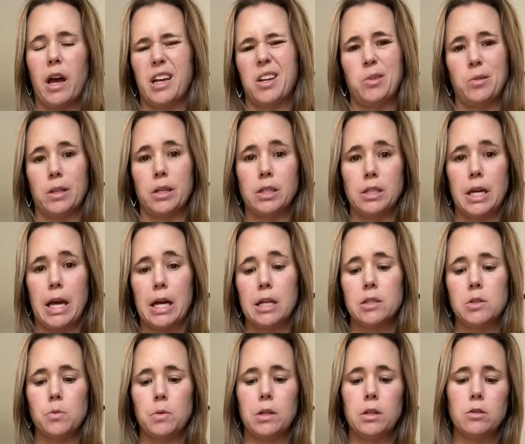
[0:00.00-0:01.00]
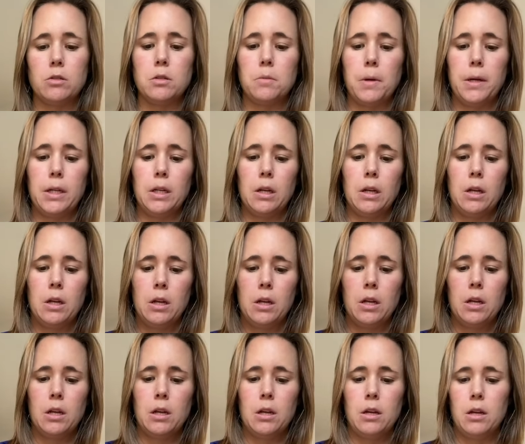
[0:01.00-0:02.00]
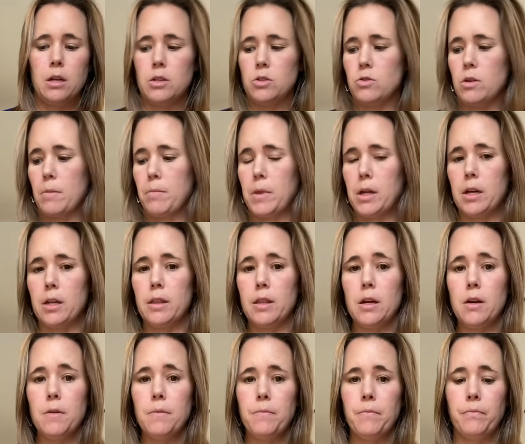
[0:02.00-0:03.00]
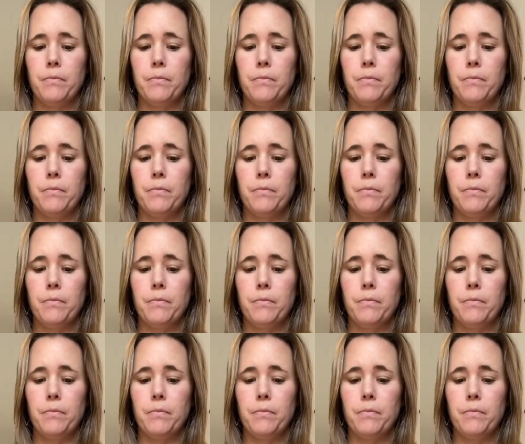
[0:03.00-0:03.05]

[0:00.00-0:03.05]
I don't like to add sweetener to mine. Drop that in there.